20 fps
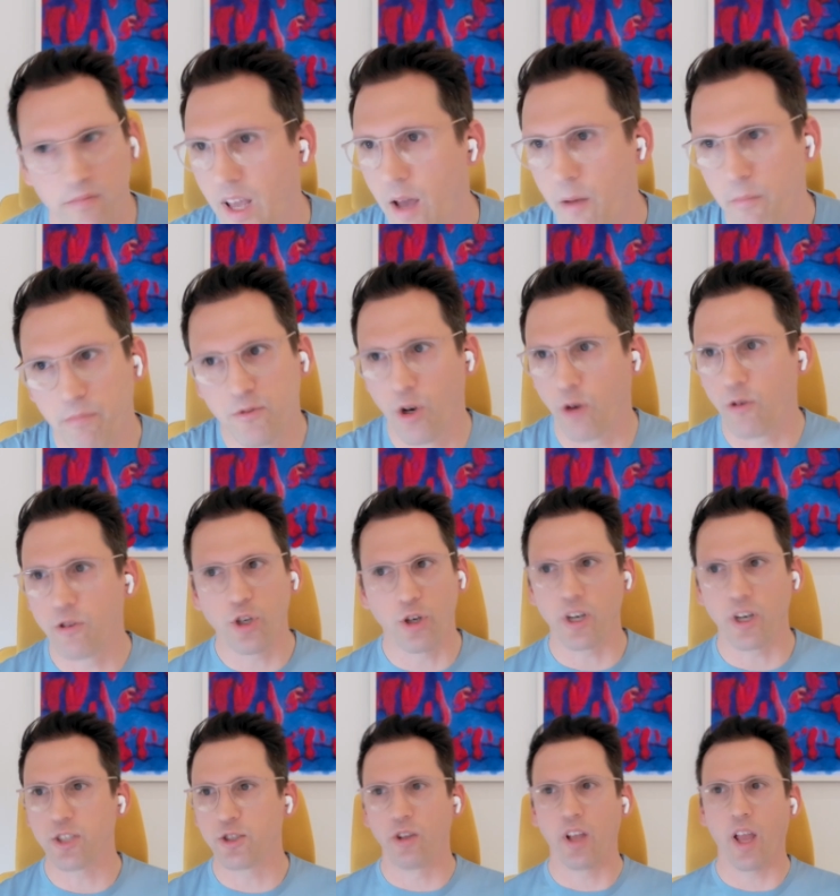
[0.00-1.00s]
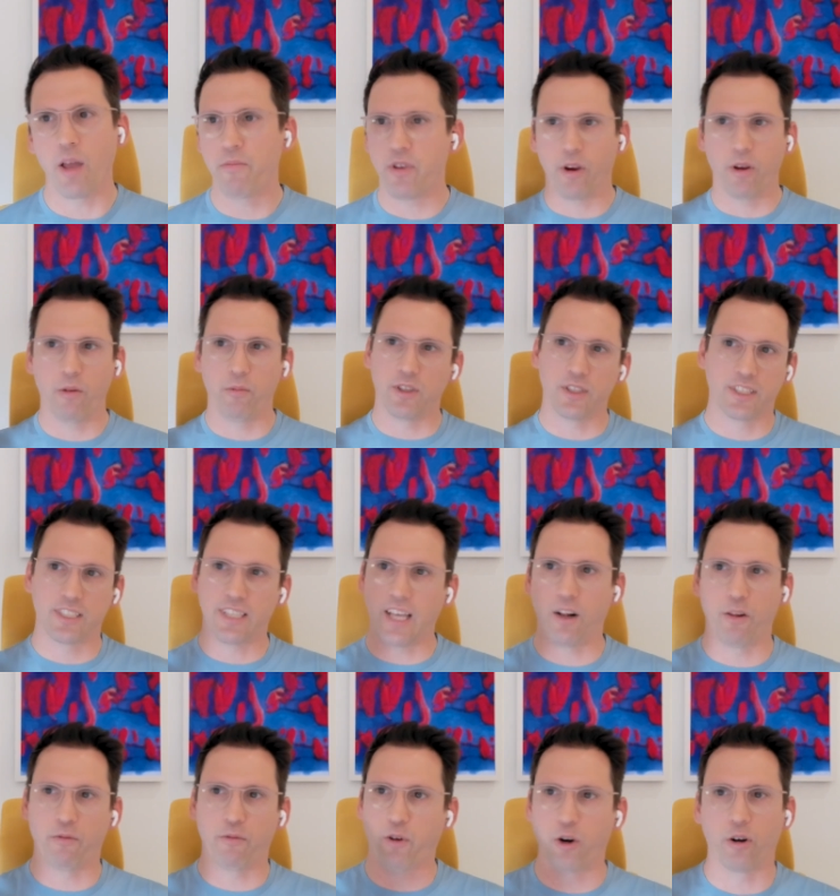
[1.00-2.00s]
Yep. Traditional game theory will
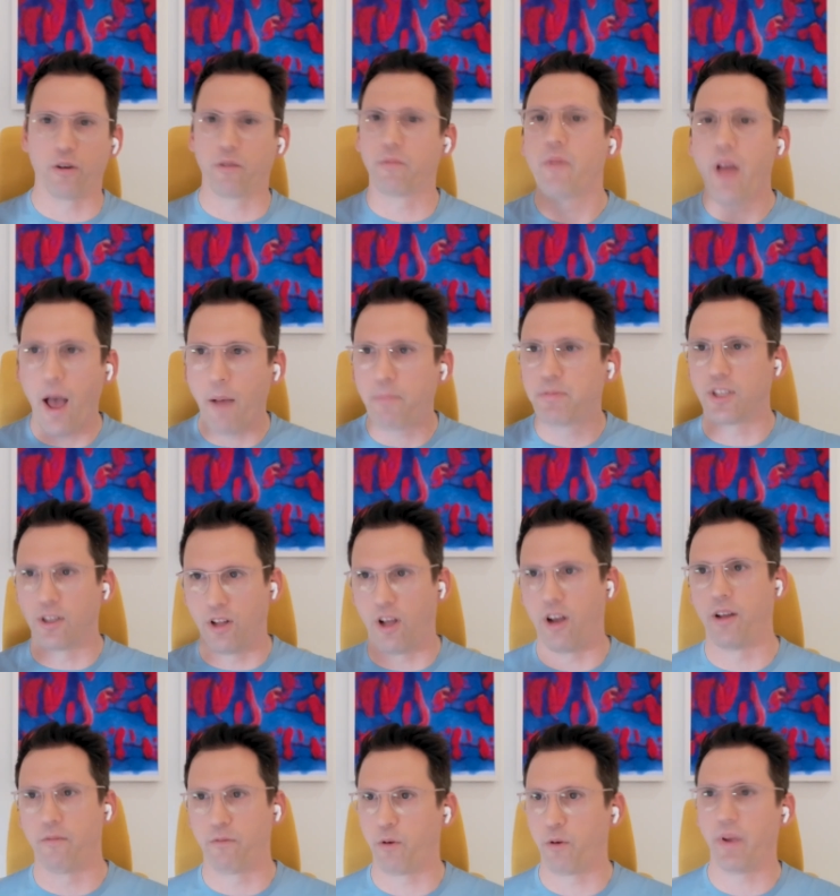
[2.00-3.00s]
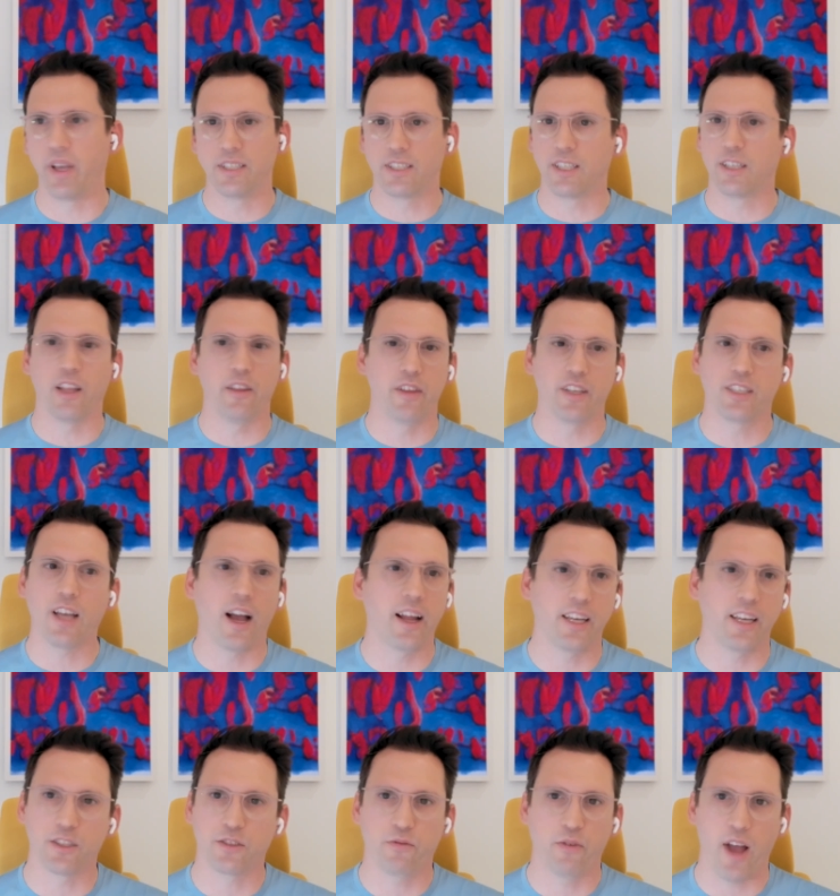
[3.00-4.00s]
settle for epsilon, for basically the
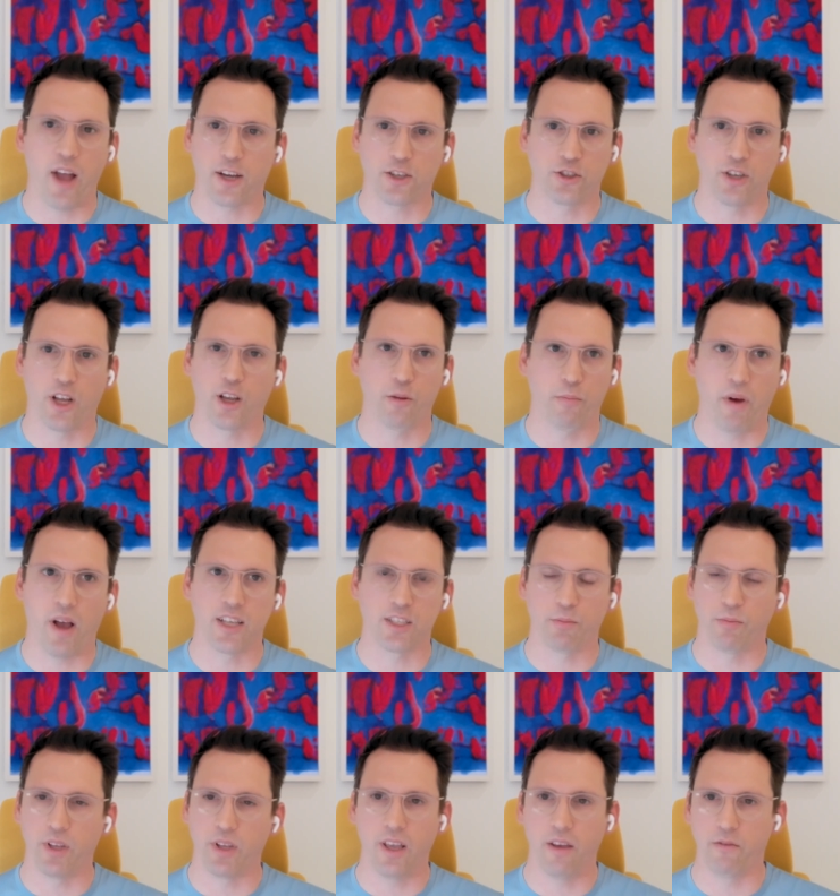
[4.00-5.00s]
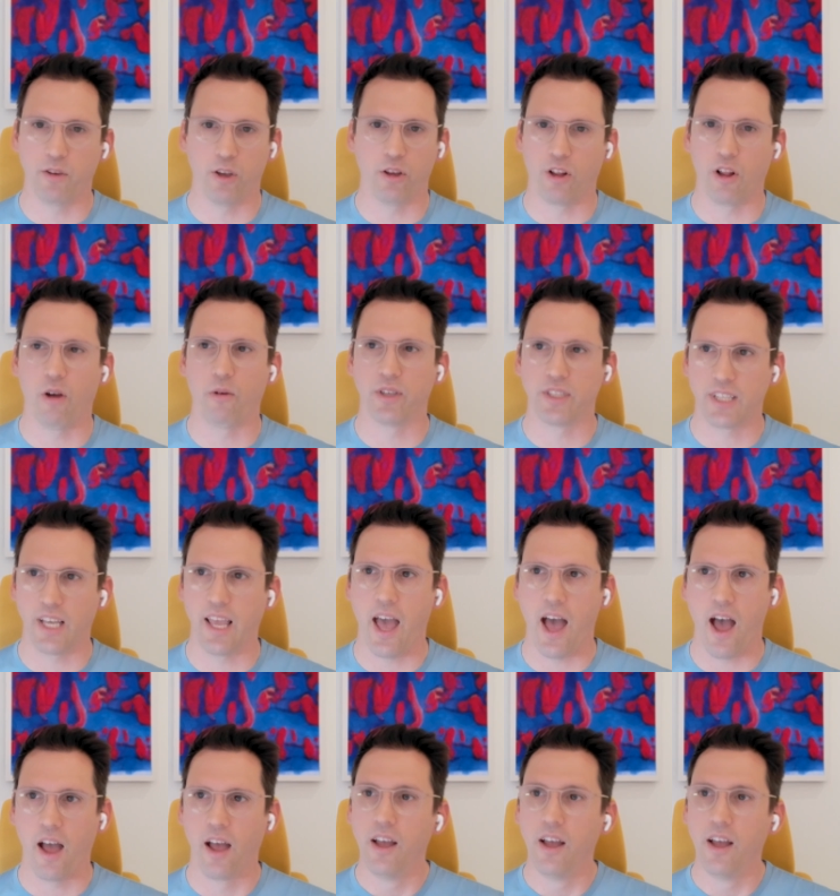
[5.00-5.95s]
tiniest fraction I could possibly give you. You'll always say, yeah.